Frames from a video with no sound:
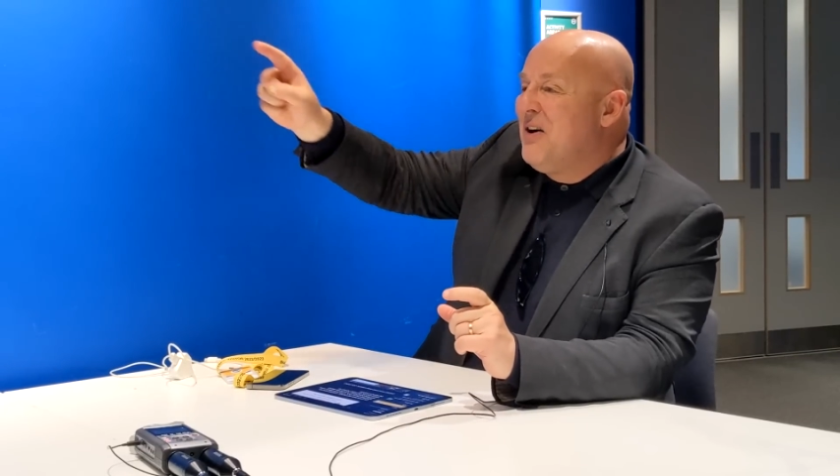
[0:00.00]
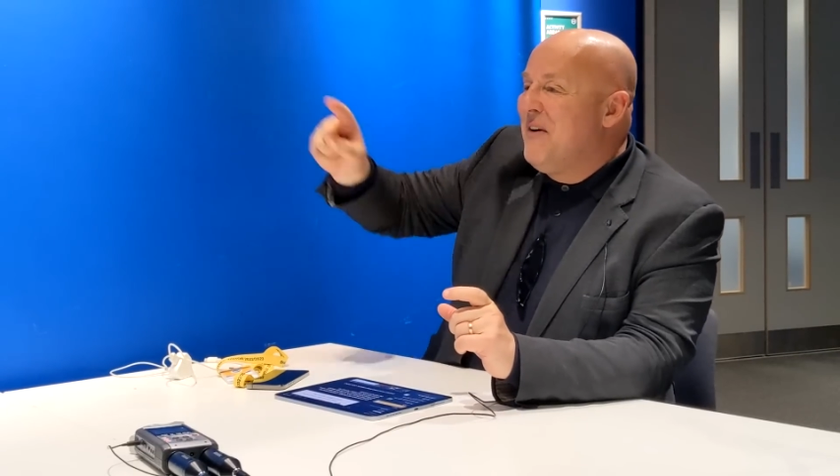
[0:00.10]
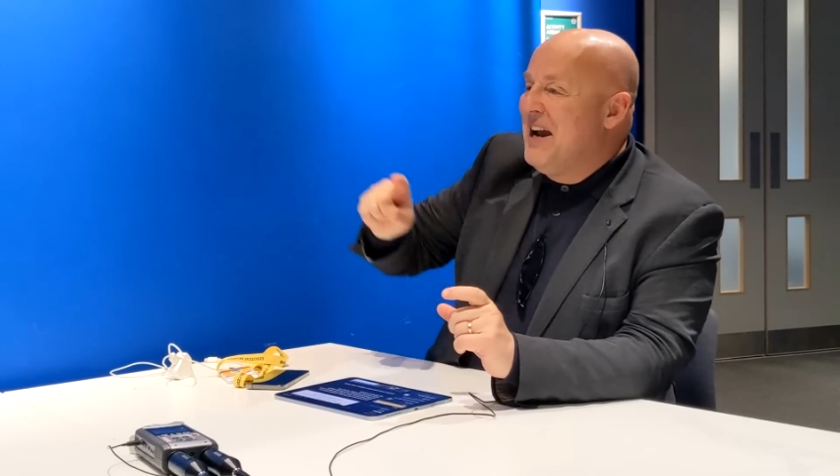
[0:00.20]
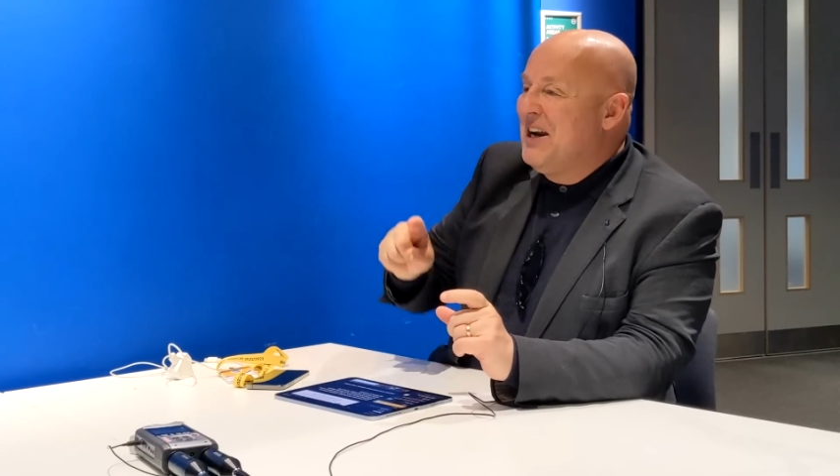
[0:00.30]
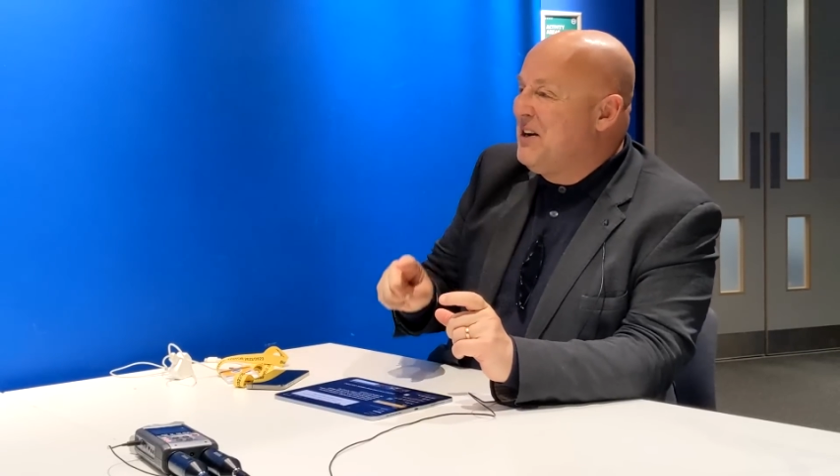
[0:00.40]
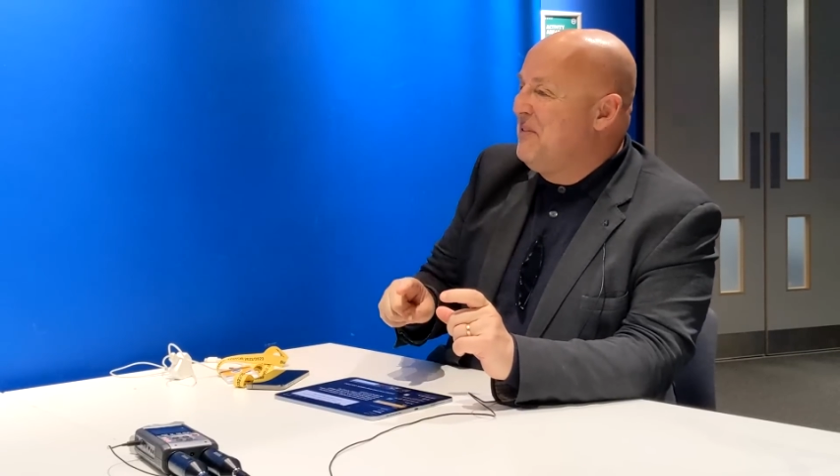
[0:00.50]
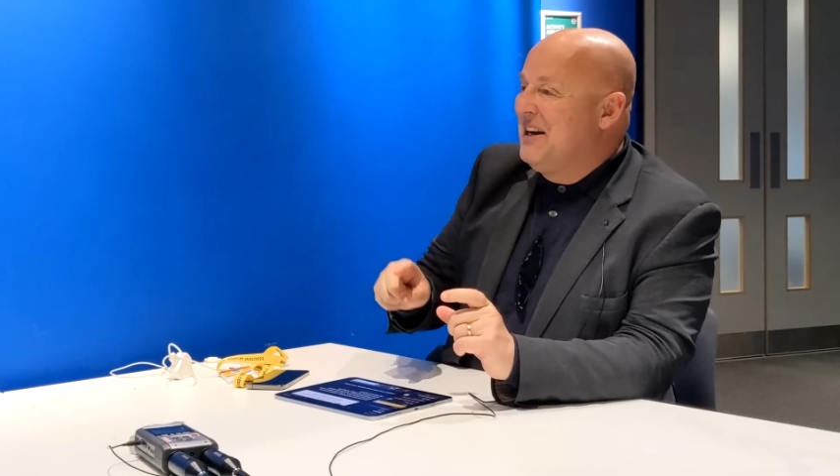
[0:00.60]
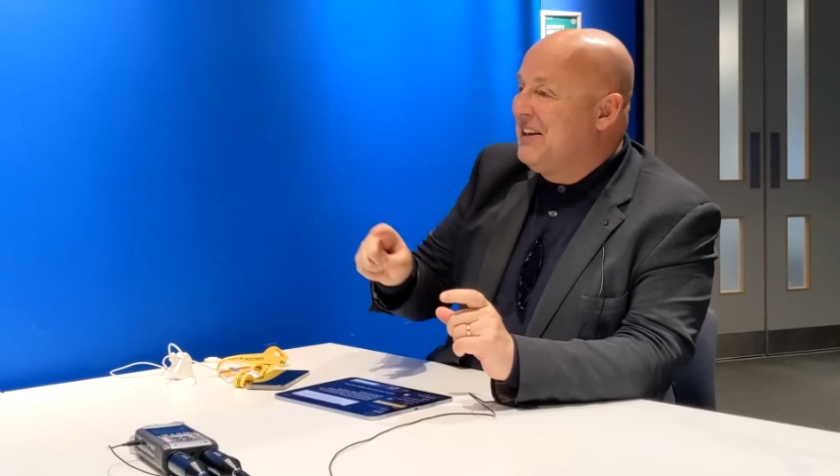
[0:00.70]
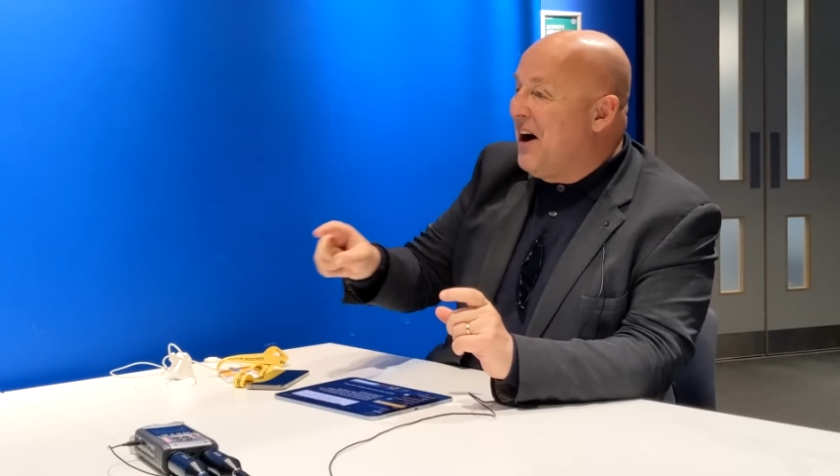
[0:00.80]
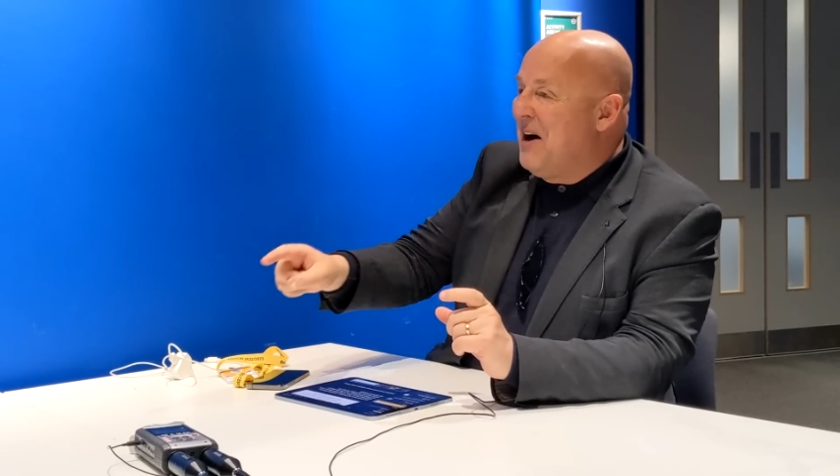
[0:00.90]
away could be a
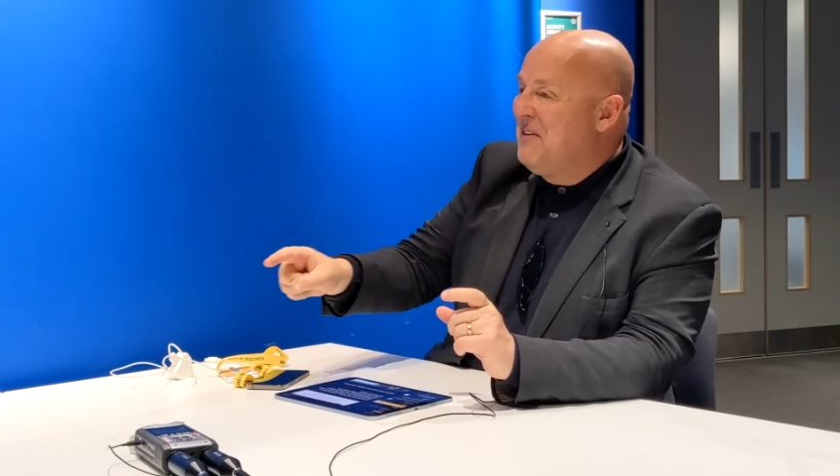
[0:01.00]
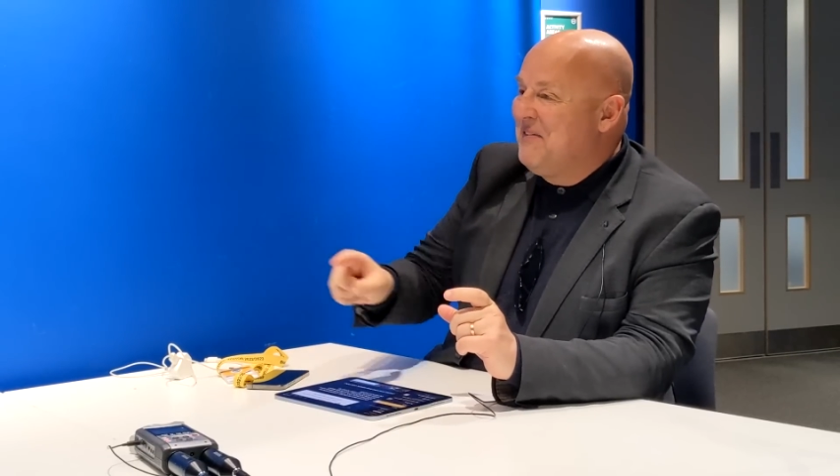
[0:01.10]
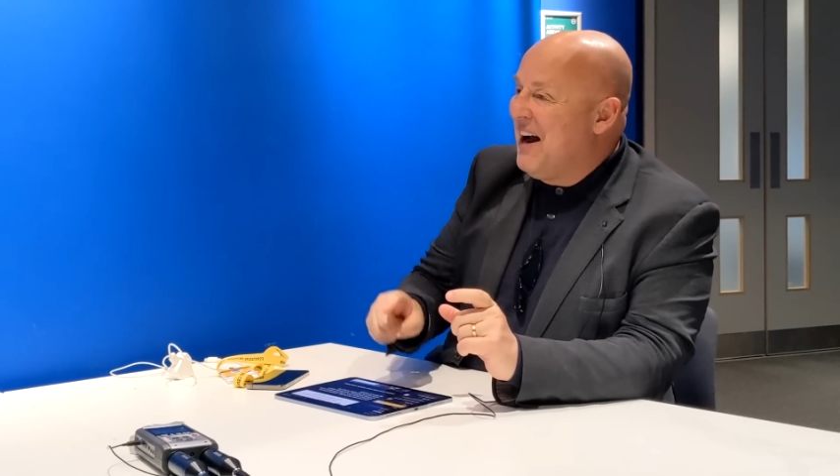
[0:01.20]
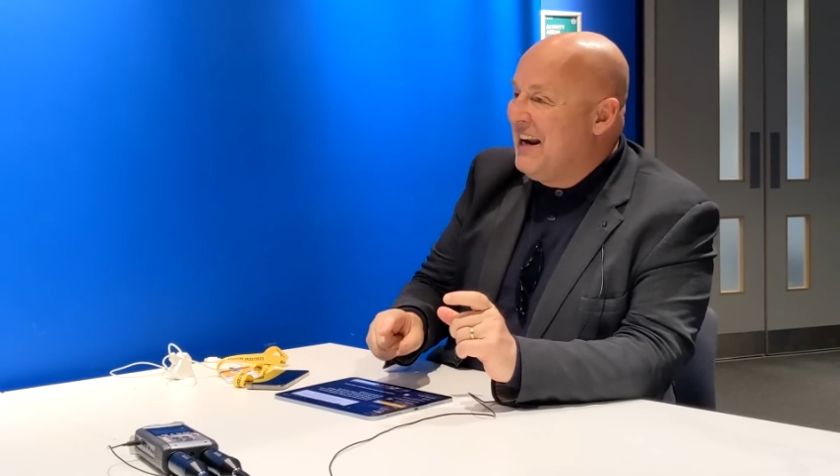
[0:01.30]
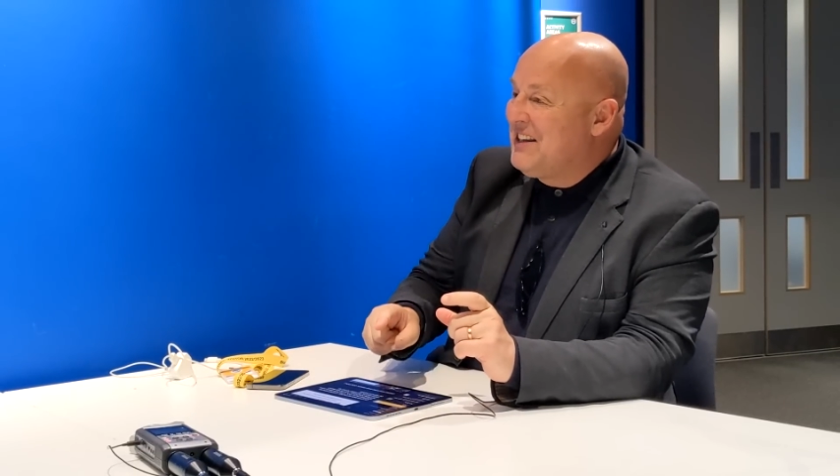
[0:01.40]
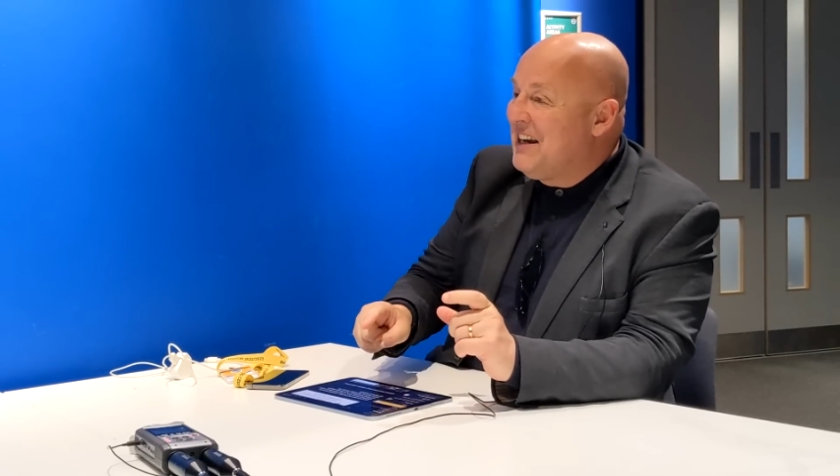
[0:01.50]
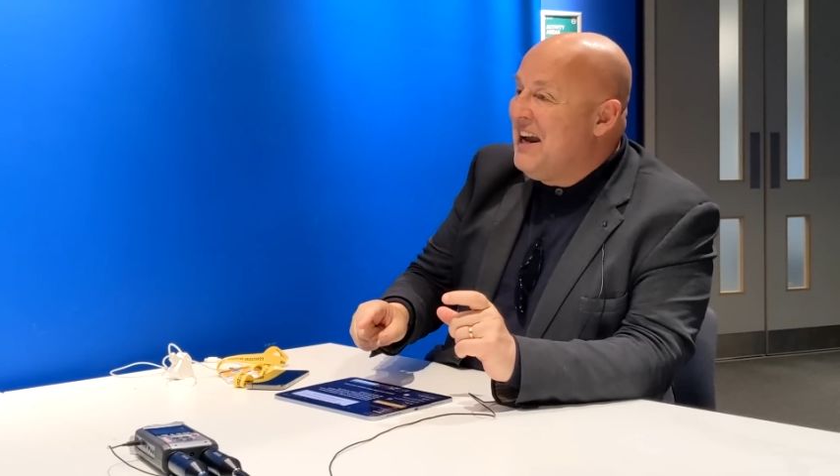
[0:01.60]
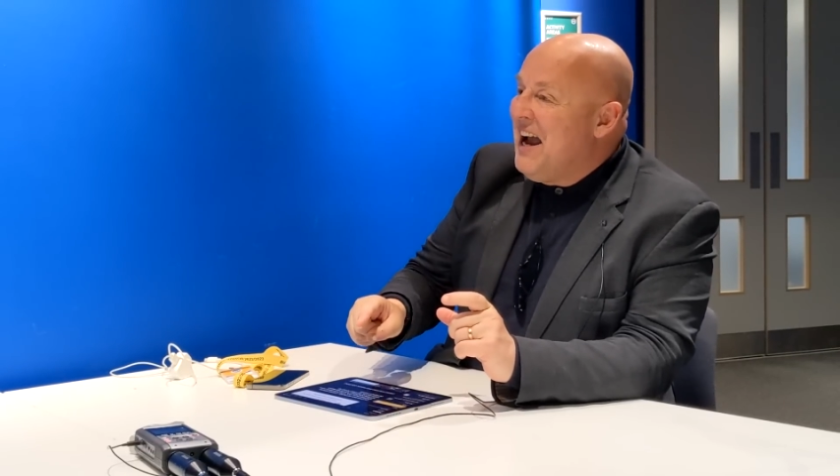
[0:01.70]
derby match,